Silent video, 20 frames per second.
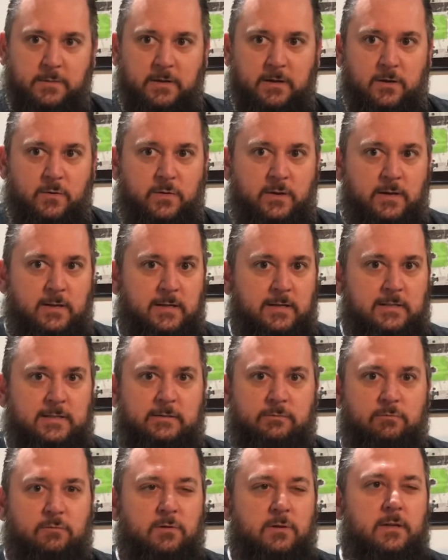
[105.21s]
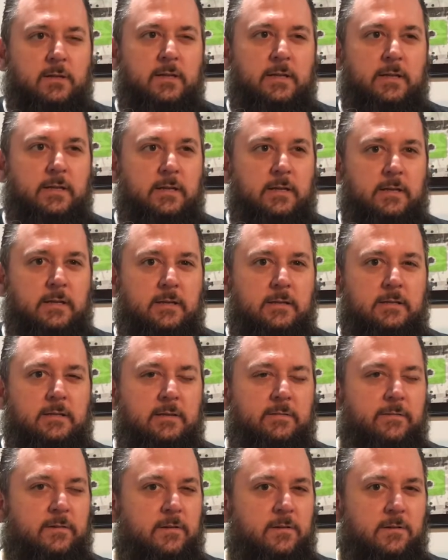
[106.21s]
and it's really
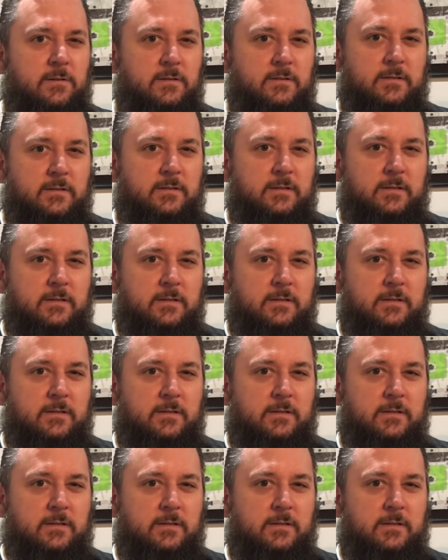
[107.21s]
difficult.